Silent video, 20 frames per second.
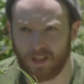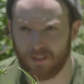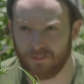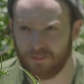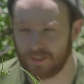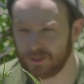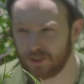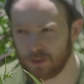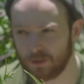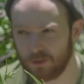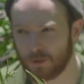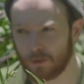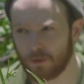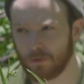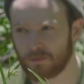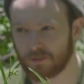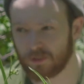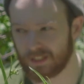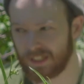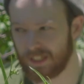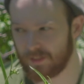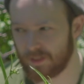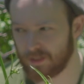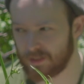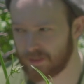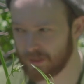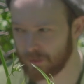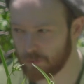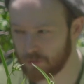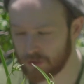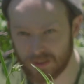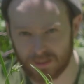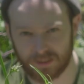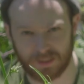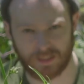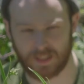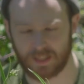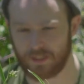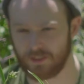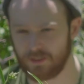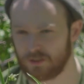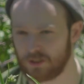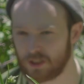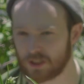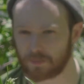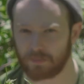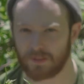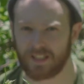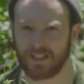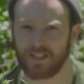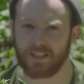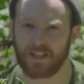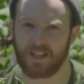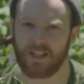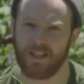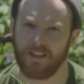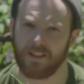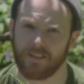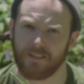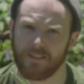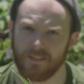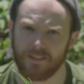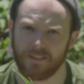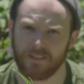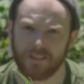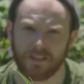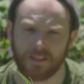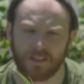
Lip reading: Eventually you'll forget the solutions and then just play it again.